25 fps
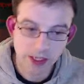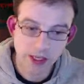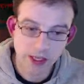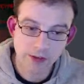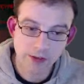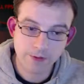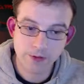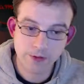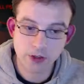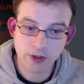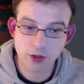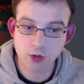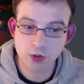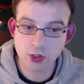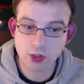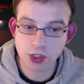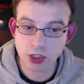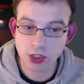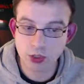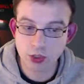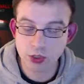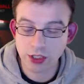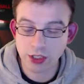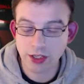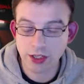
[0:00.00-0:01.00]
for you to
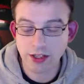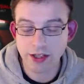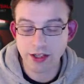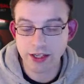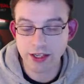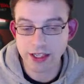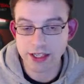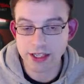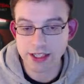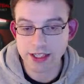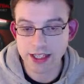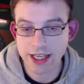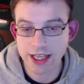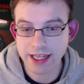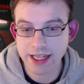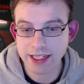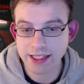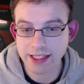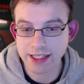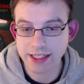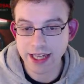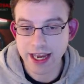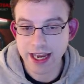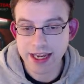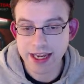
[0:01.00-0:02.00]
utilize
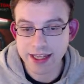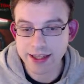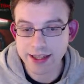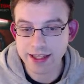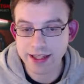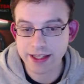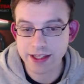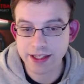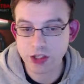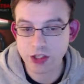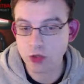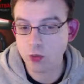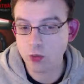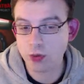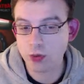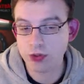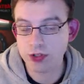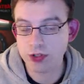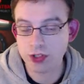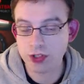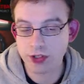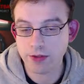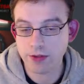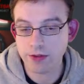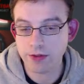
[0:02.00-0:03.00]
in anything you want
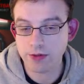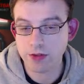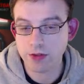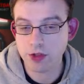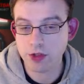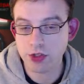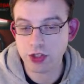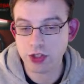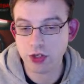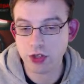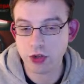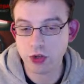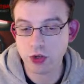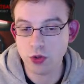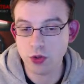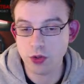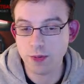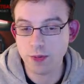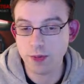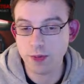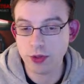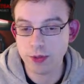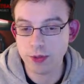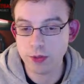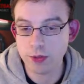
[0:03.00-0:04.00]
to. So you can
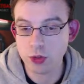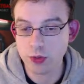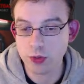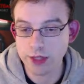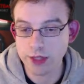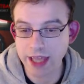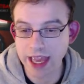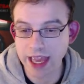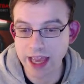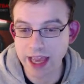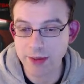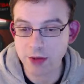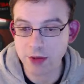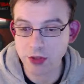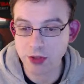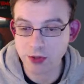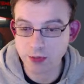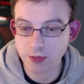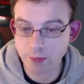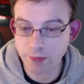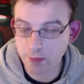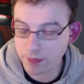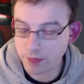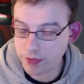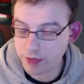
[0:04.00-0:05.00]
put them into a game and
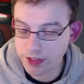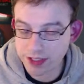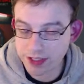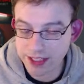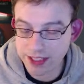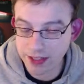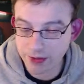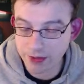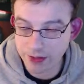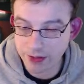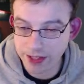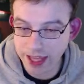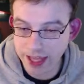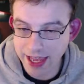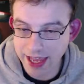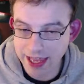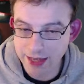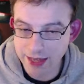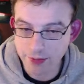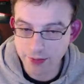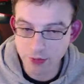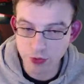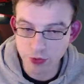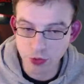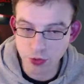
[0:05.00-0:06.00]
sell the
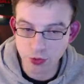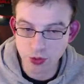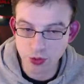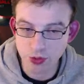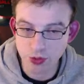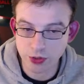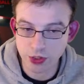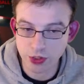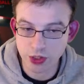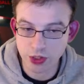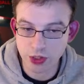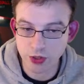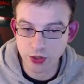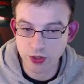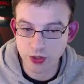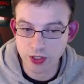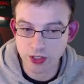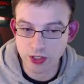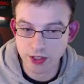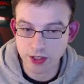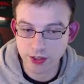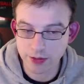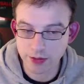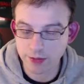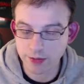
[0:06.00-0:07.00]
game. You can just use it
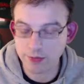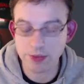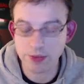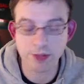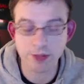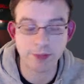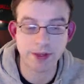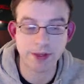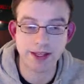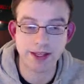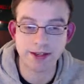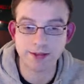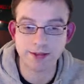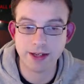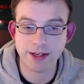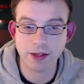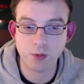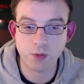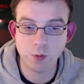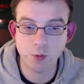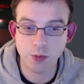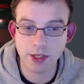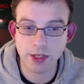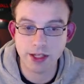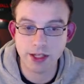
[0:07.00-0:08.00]
to play around
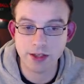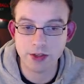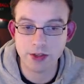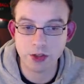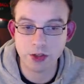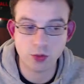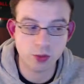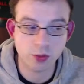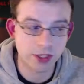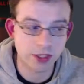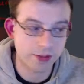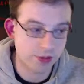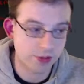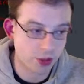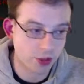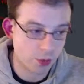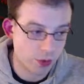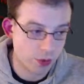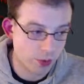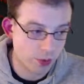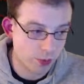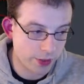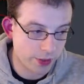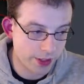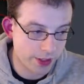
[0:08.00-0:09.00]
with, do whatever you
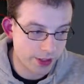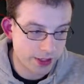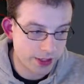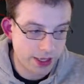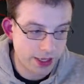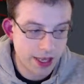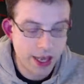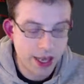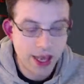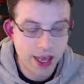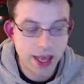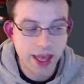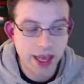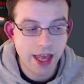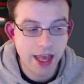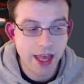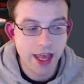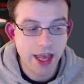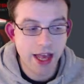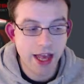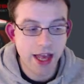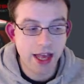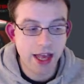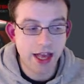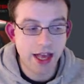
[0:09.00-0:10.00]
want with.
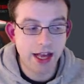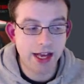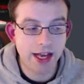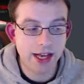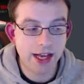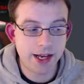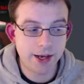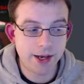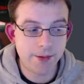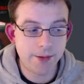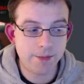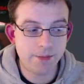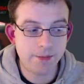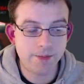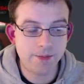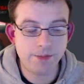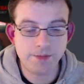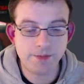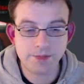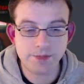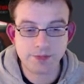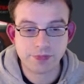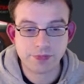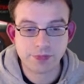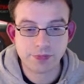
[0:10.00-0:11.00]
I
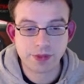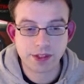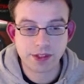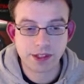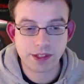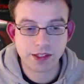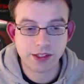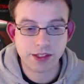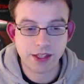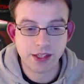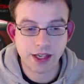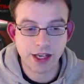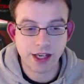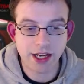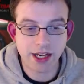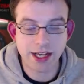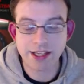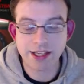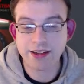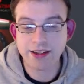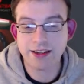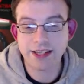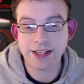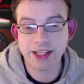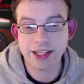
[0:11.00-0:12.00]

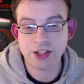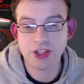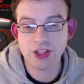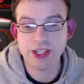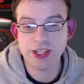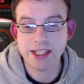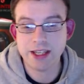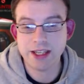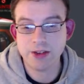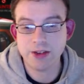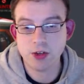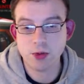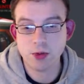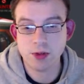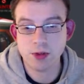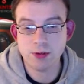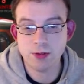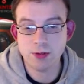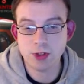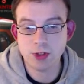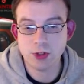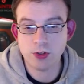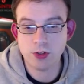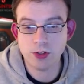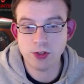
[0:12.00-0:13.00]
can't actually tell you whether it's
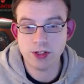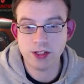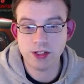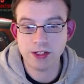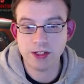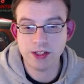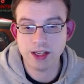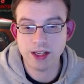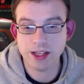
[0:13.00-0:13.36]
a good